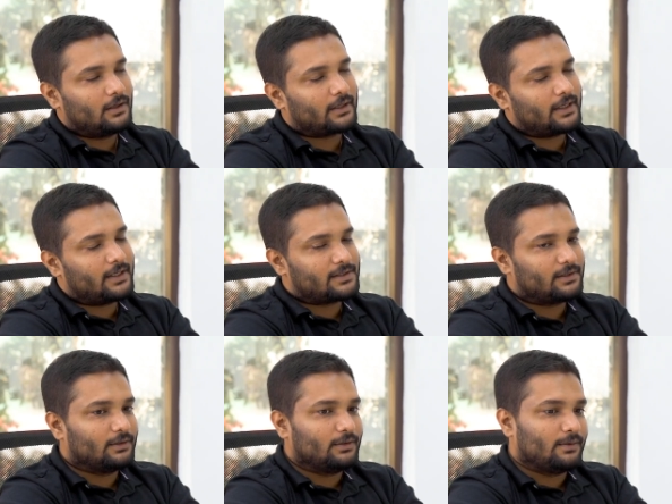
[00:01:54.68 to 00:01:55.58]
Okay,
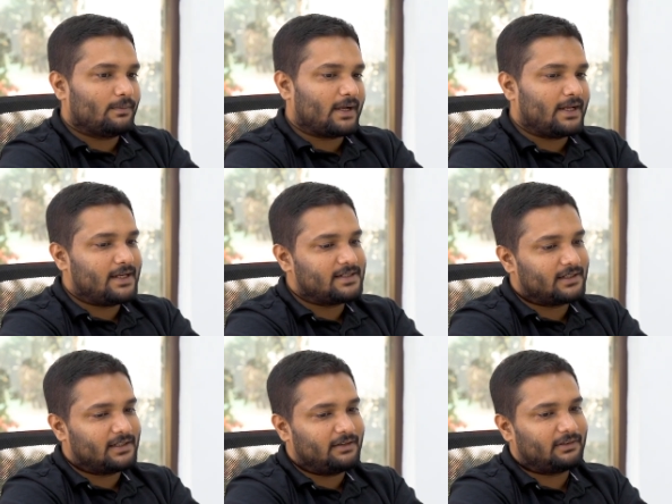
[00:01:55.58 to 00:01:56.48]
so my
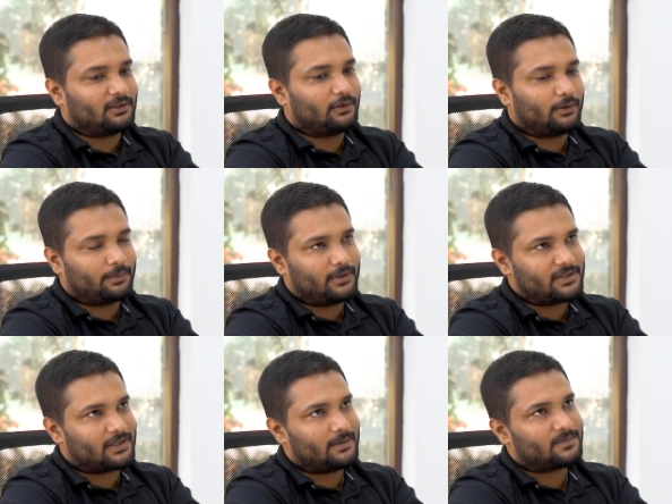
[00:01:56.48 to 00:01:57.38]
journey with
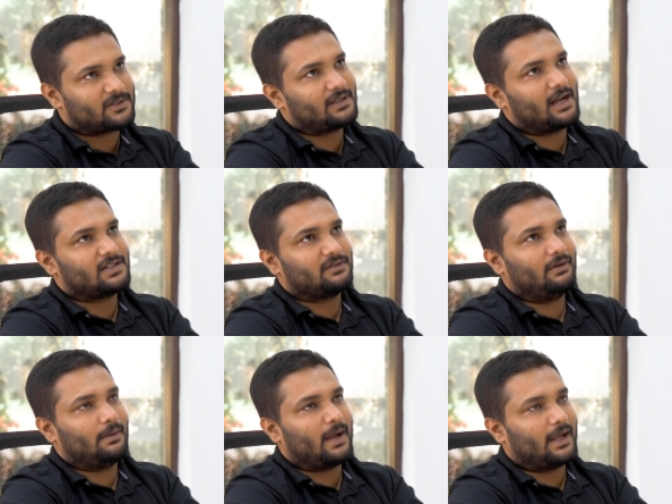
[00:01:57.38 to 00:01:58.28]
entrepreneurship starts
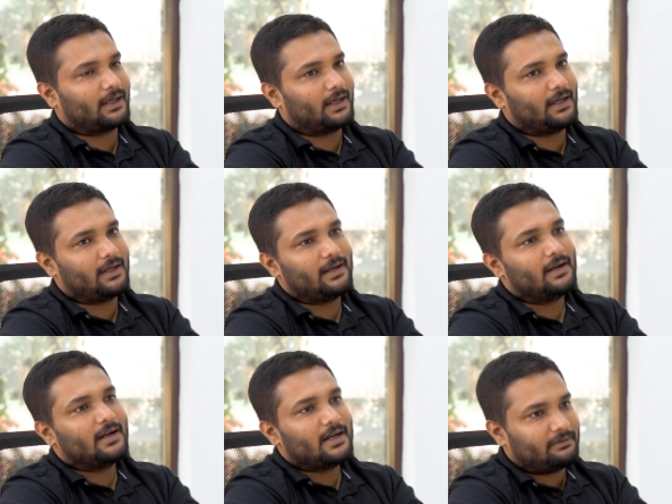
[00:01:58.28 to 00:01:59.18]
way back in
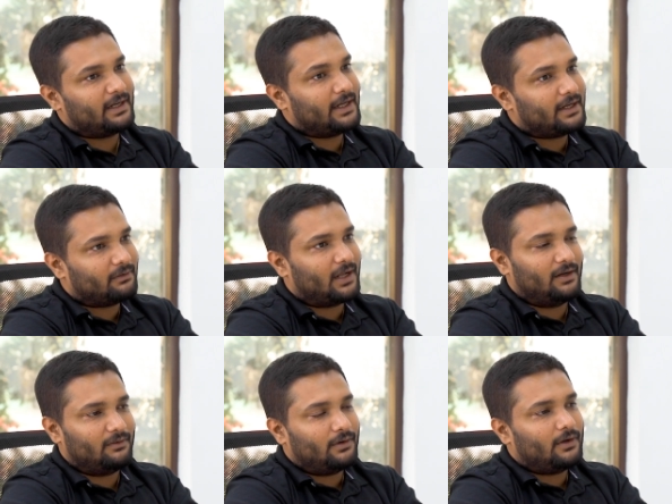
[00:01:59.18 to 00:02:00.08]

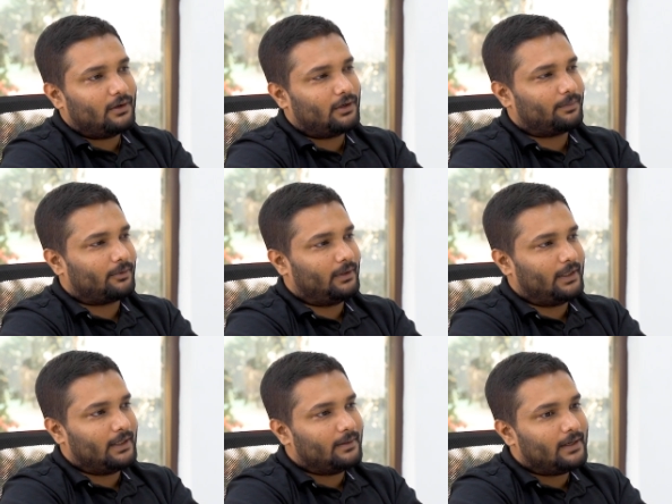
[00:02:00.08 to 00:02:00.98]
2012 or
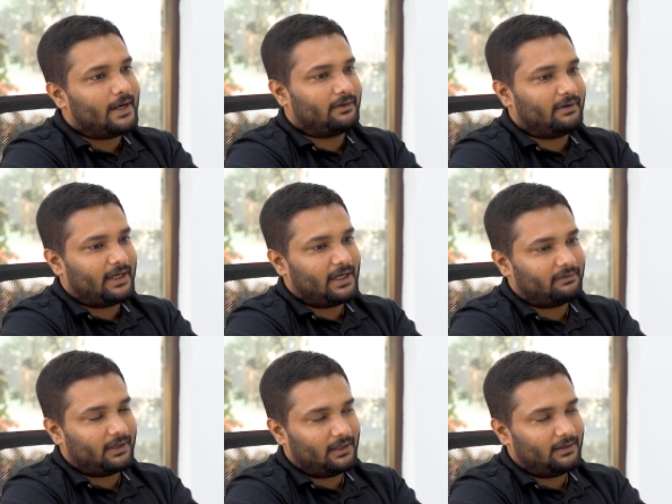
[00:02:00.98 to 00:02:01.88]
probably late
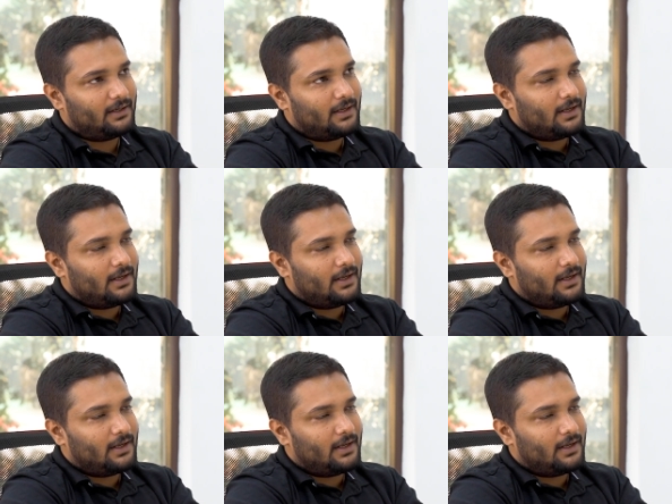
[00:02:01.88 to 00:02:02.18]
2012.